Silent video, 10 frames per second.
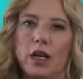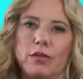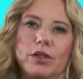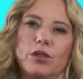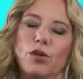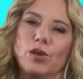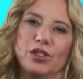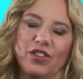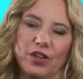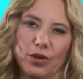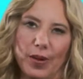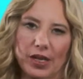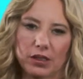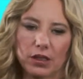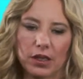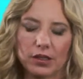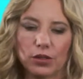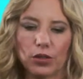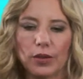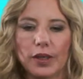I was so much farther past high
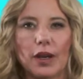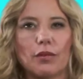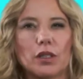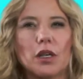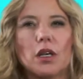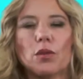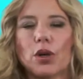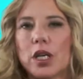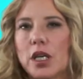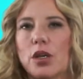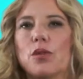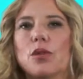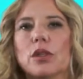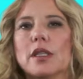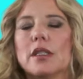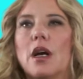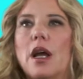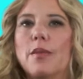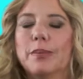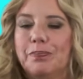school, and I was working at Google at the
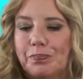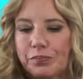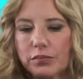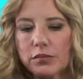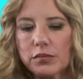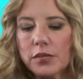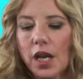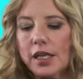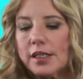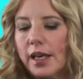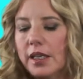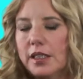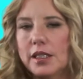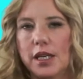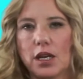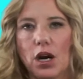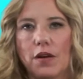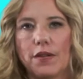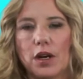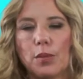time, and I decided to take
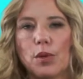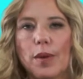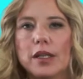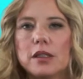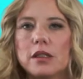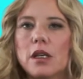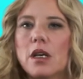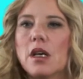off a couple months.